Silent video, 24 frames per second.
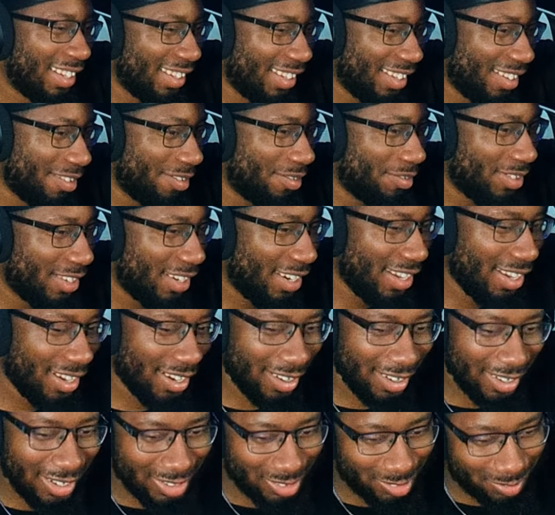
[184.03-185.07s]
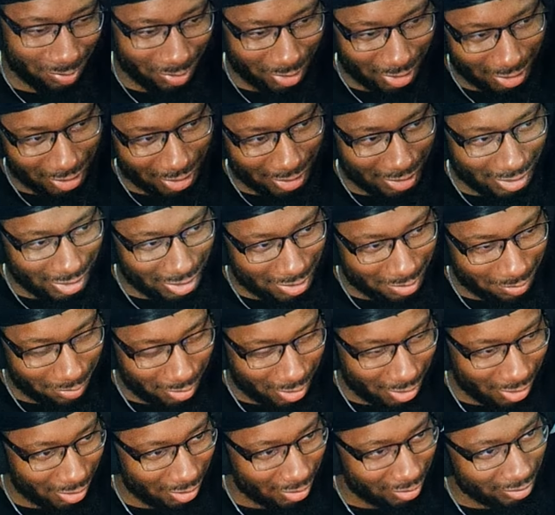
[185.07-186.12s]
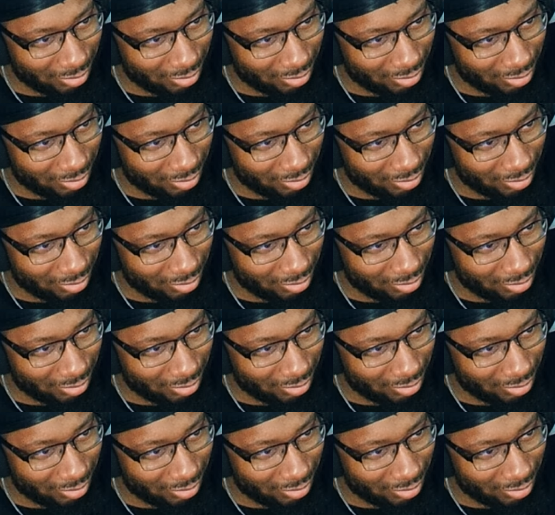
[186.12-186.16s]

you dear, that's funny. That's funny.